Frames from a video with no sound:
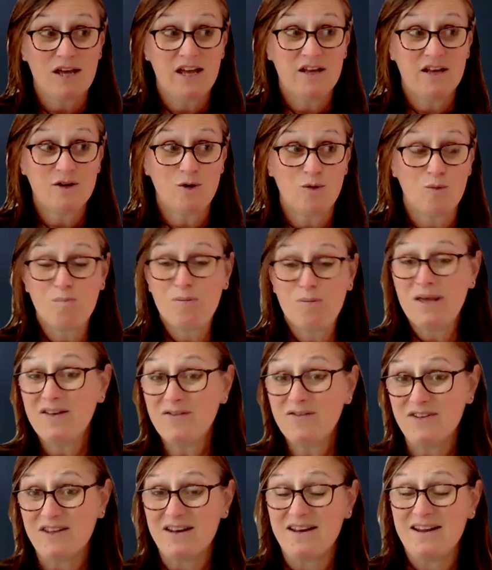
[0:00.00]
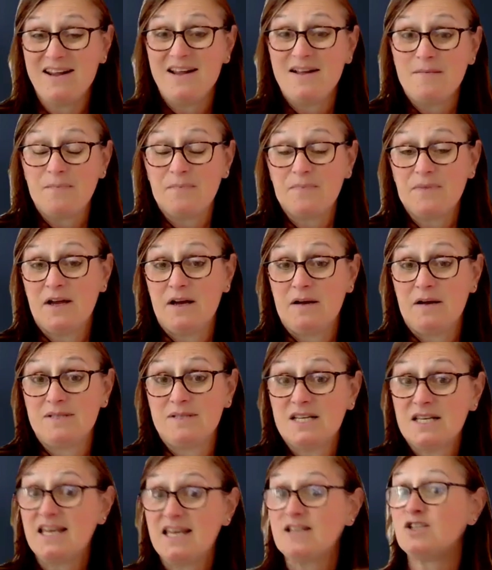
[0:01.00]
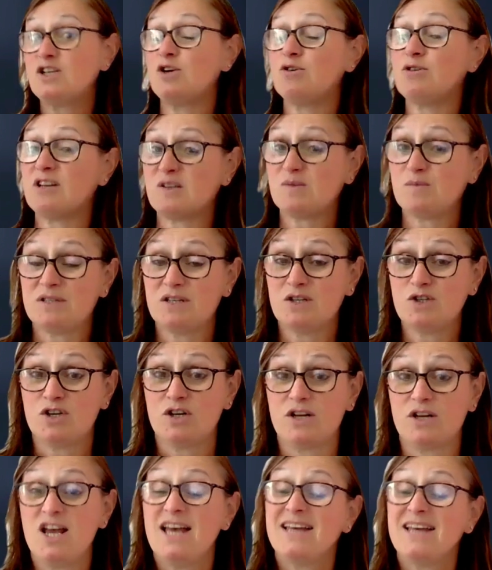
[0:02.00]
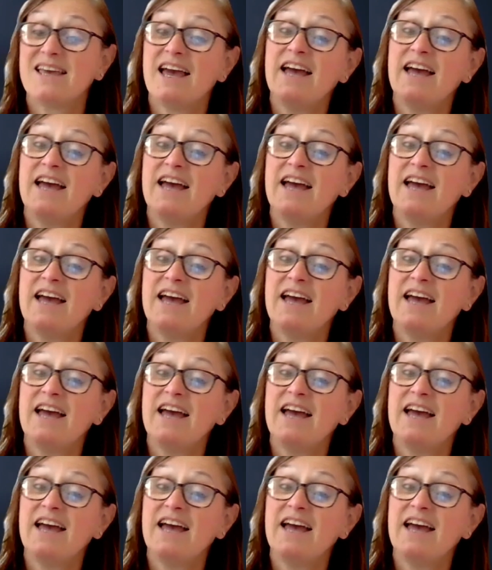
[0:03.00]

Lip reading: can you pivot to get to your next position?